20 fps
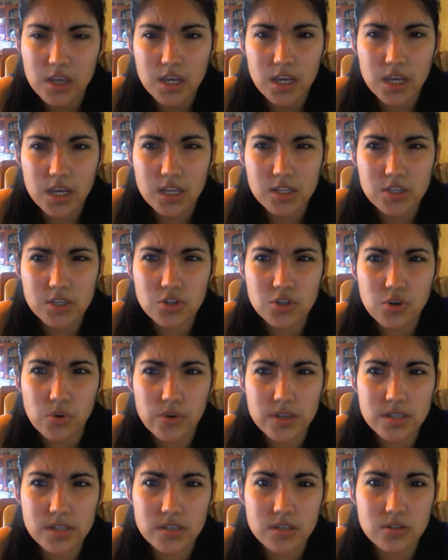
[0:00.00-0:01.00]
It's
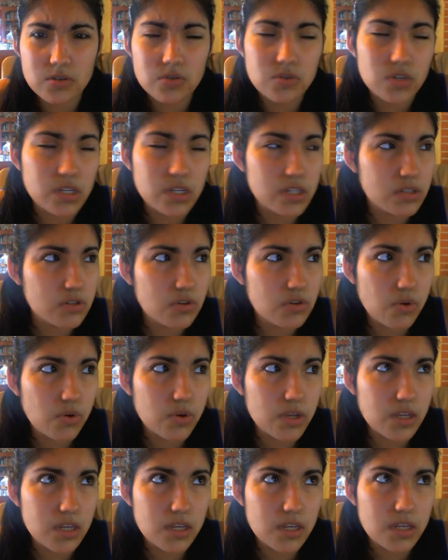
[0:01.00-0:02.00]
Joey626.
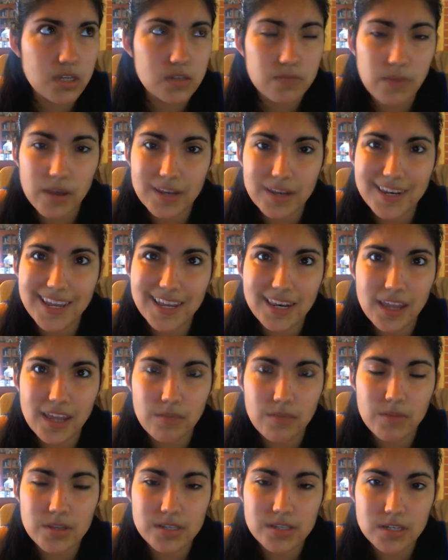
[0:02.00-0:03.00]
Joey is my
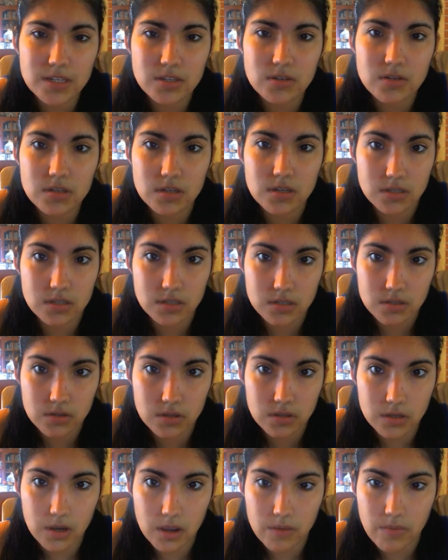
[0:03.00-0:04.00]
nickname and 626 is
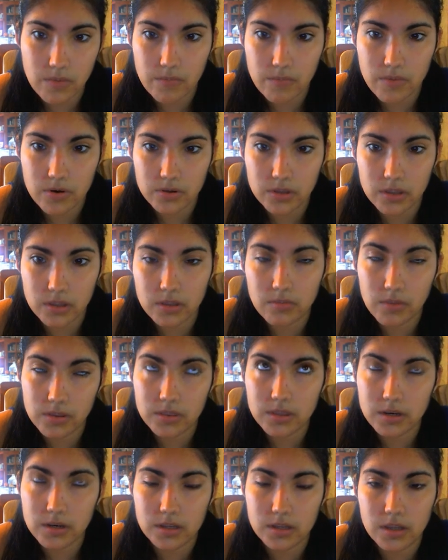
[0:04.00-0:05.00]
the day of my birthday. The
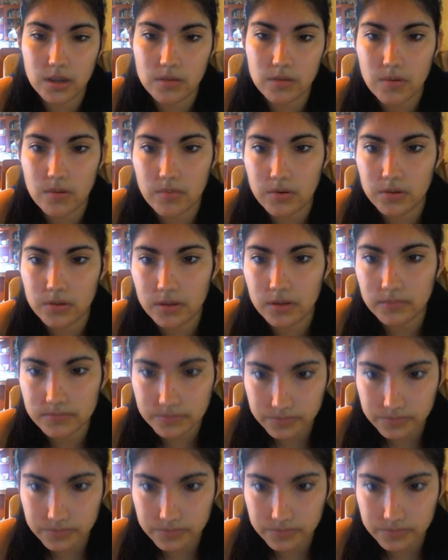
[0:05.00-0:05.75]
month and the day of my birthday.